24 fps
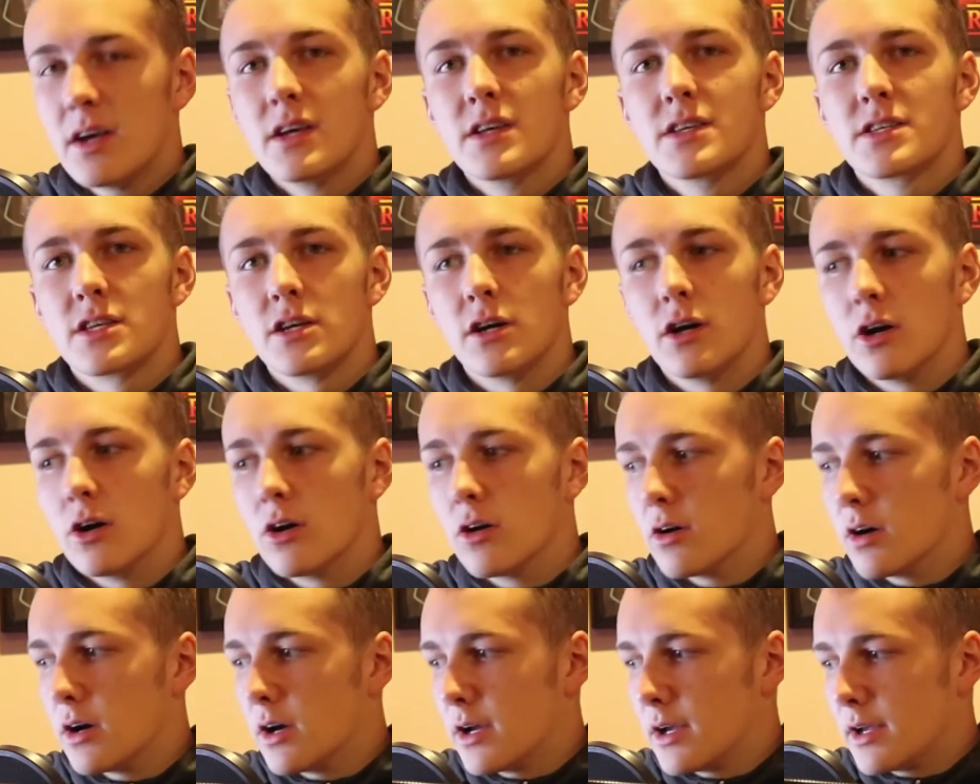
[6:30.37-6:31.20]

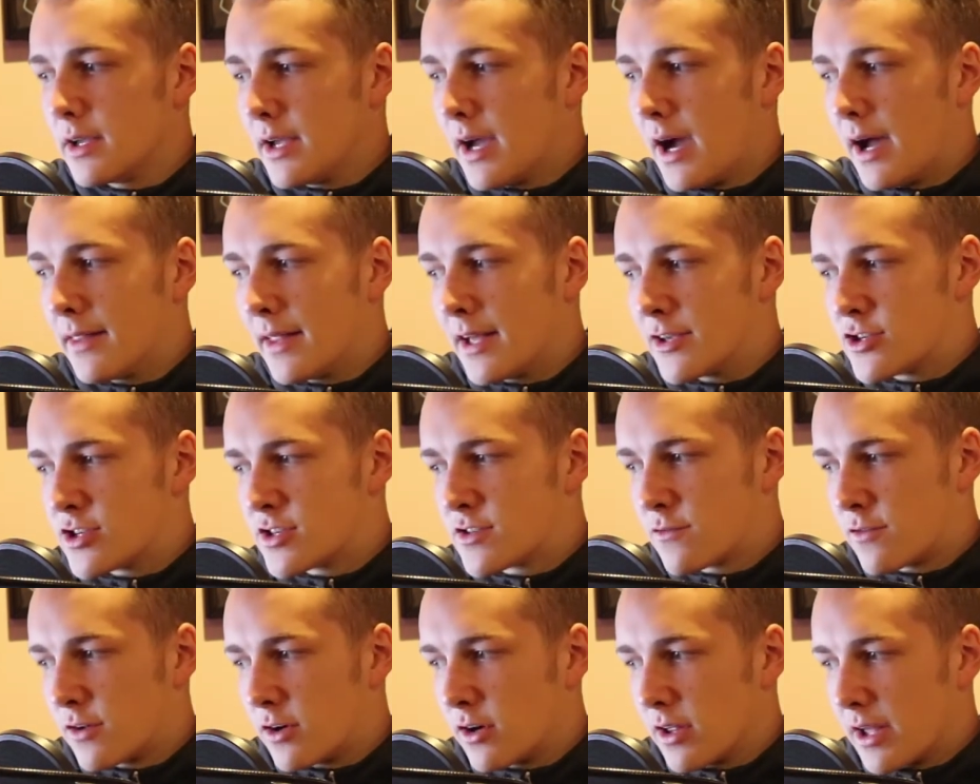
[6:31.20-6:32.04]
So that's
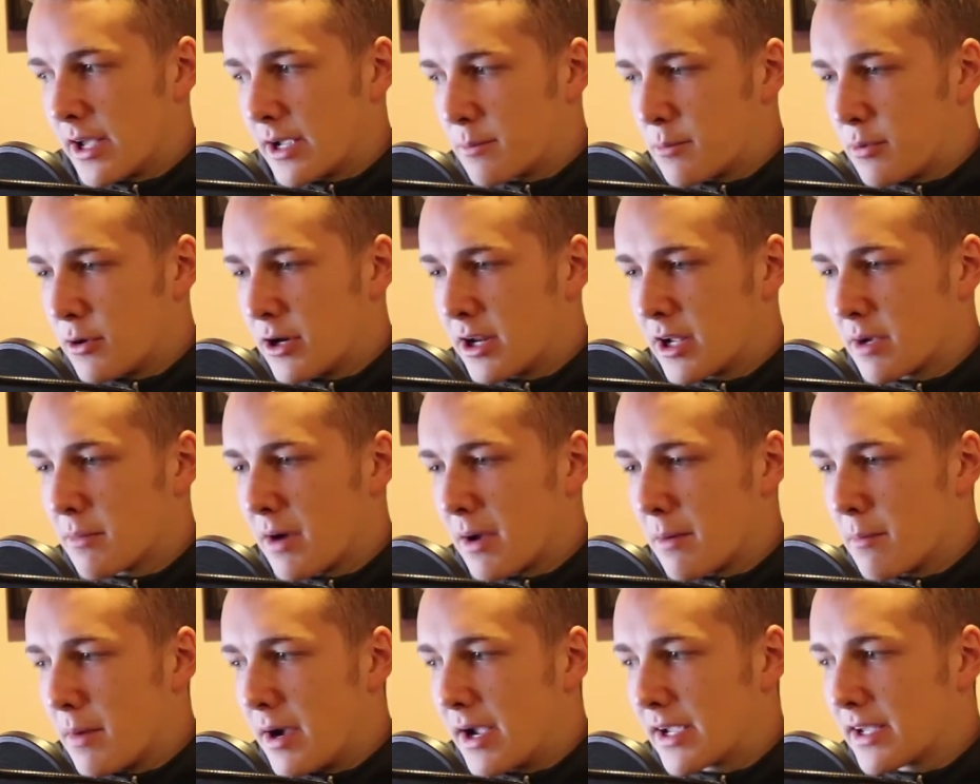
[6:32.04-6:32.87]
just for like putting
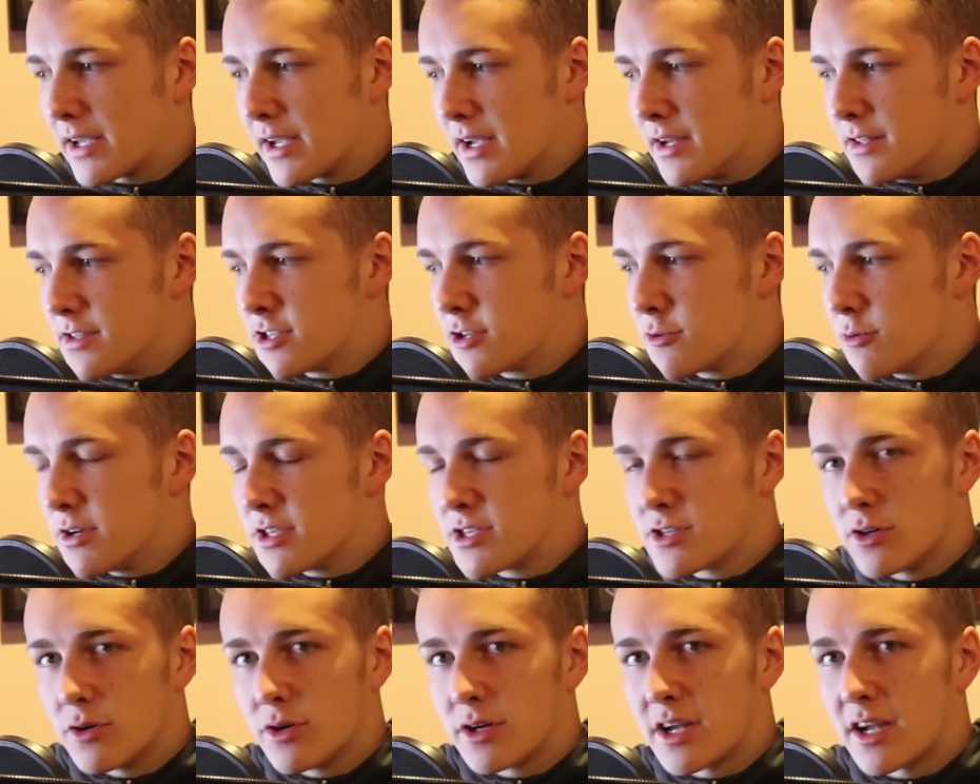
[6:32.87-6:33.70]
my mic into it
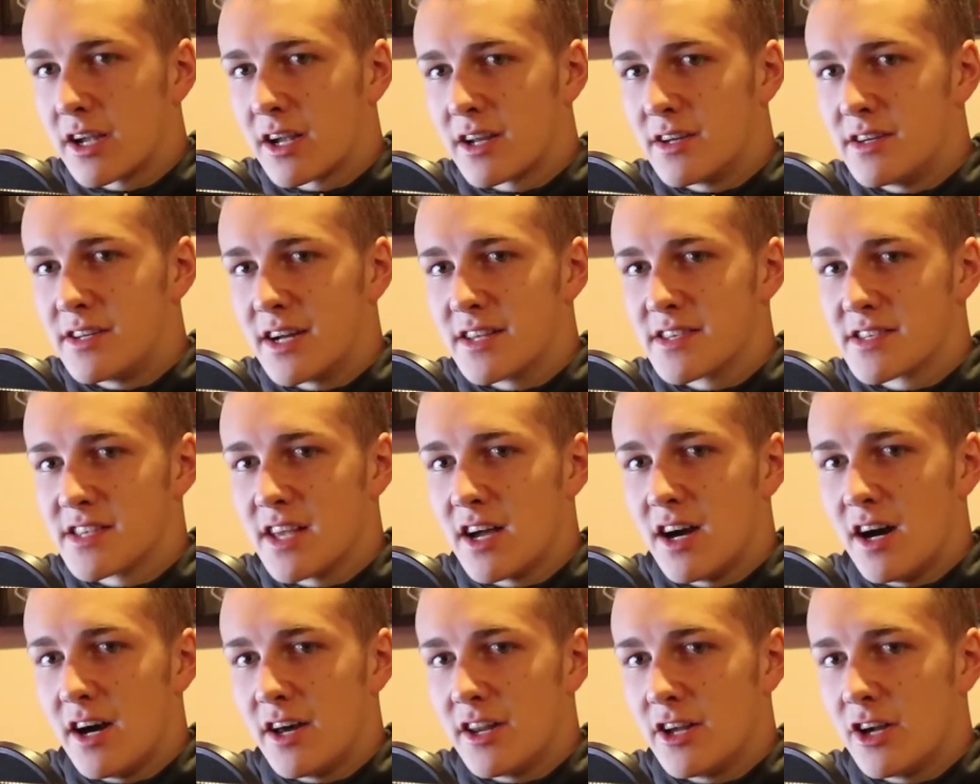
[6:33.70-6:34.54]
so it can condense the
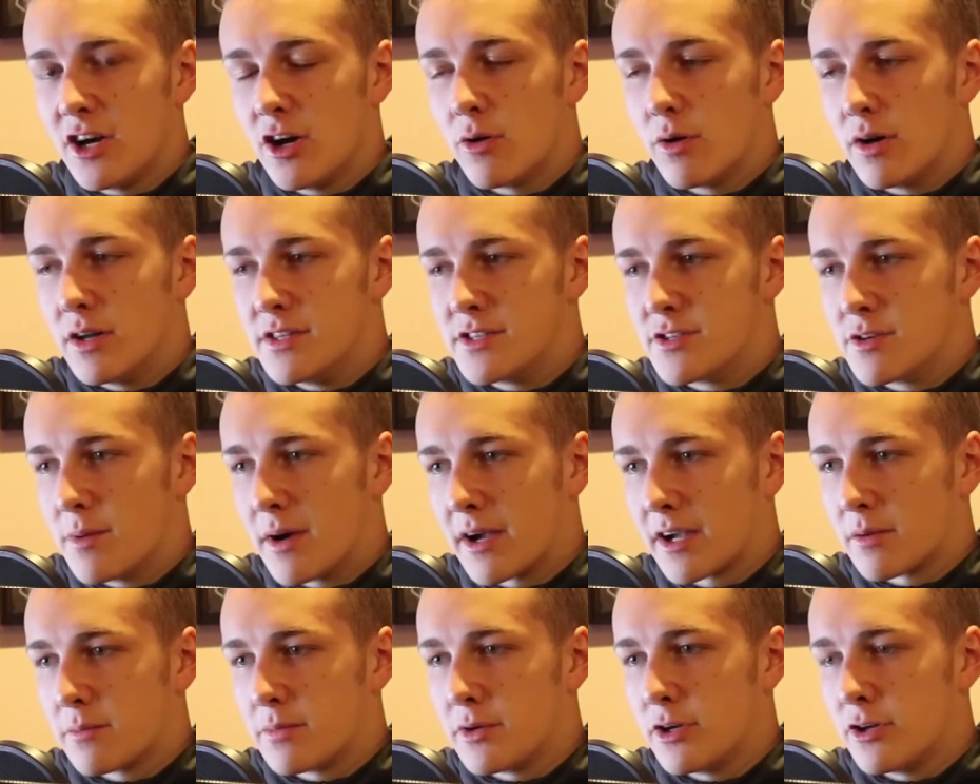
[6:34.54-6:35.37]
audio into my
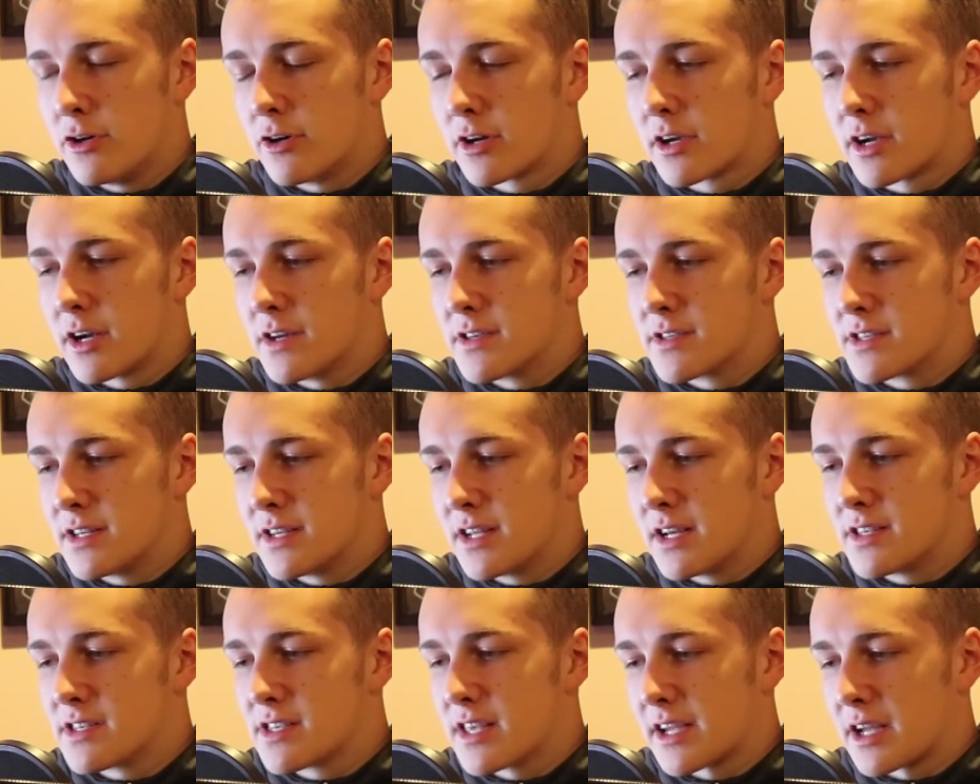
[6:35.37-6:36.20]
computer, because it
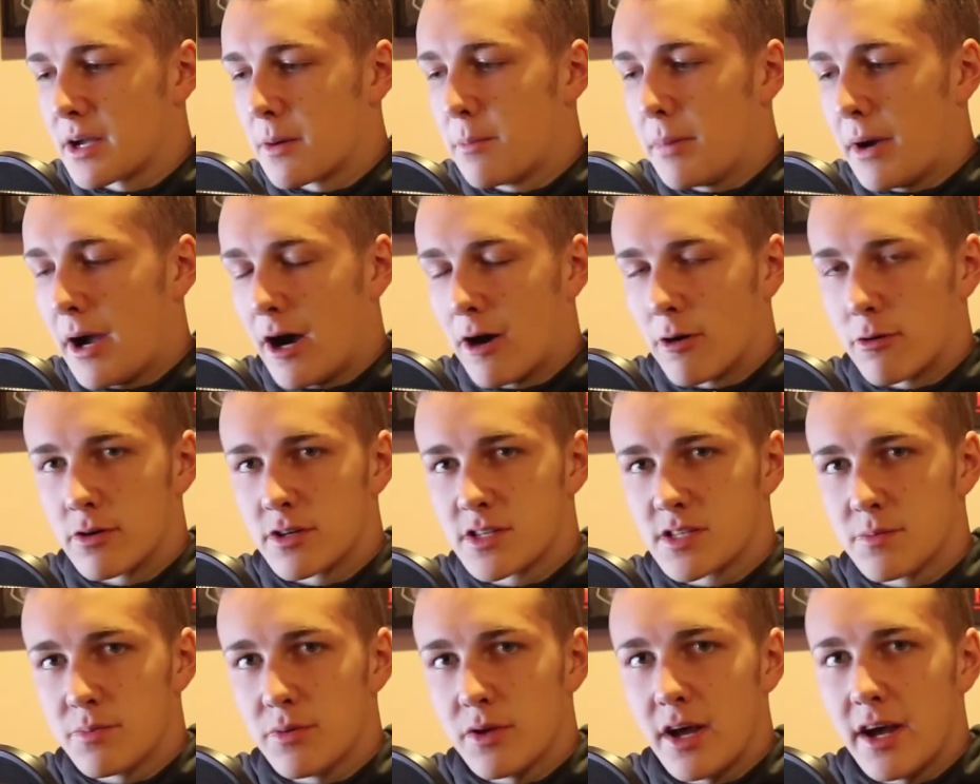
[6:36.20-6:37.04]
needs like a power
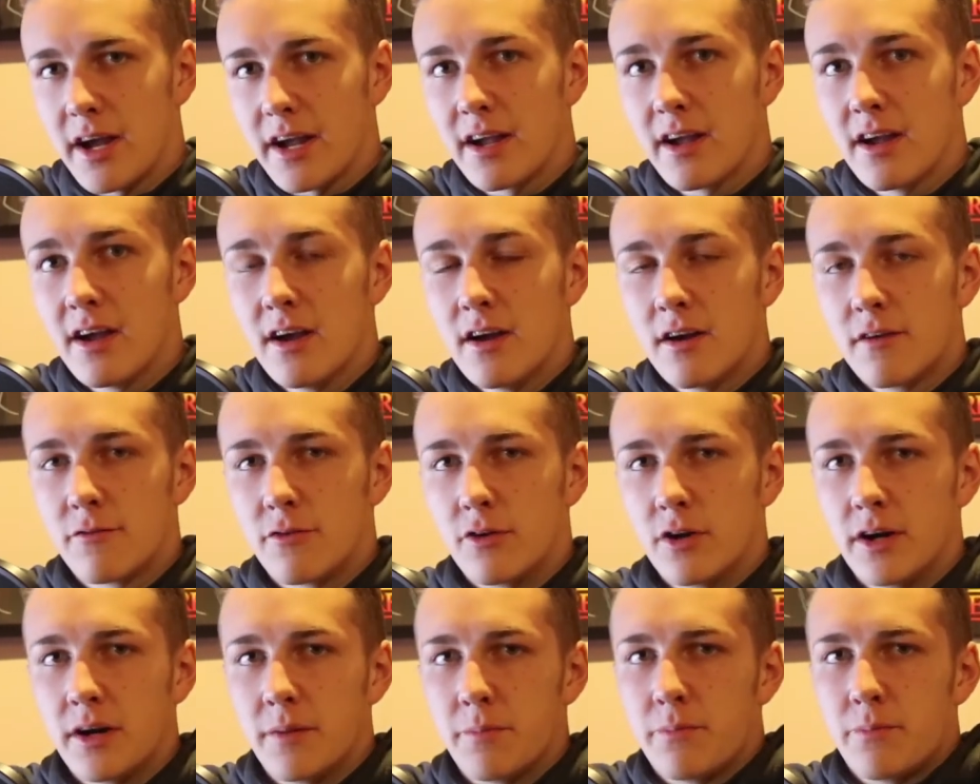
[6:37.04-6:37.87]
supply
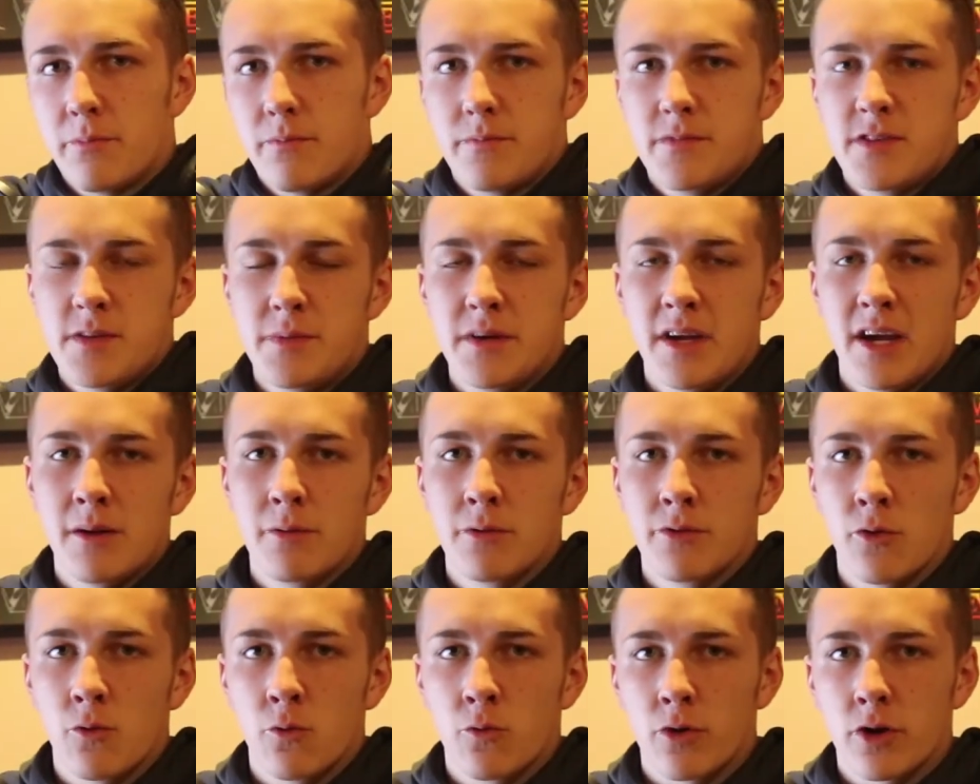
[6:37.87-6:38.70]
for it to be
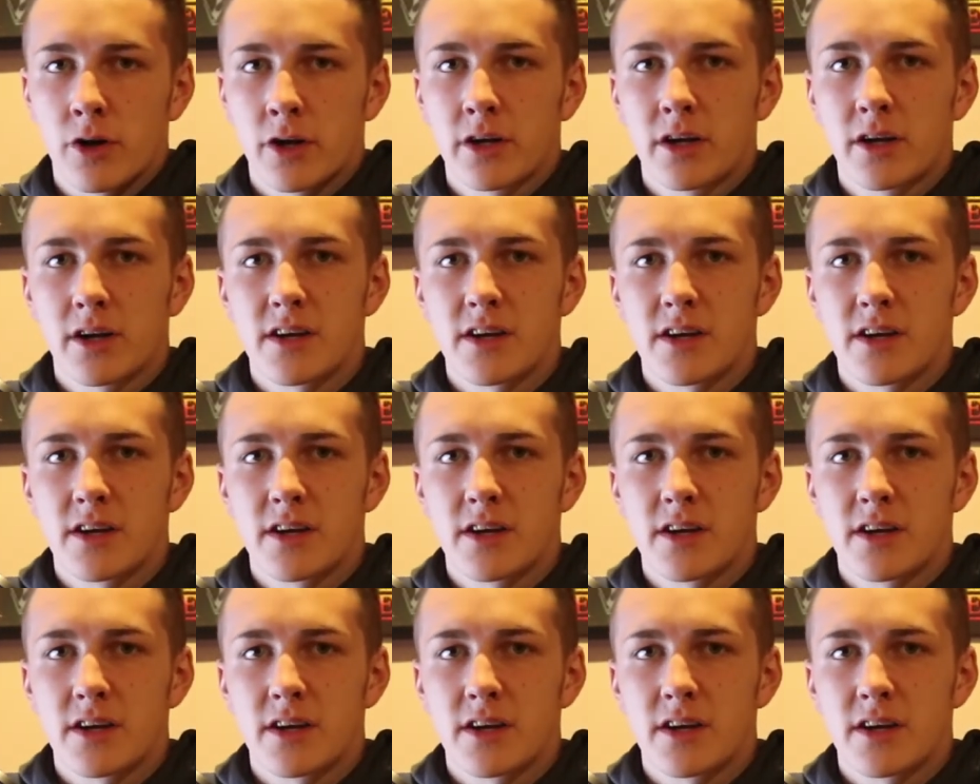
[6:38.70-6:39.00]
able to work,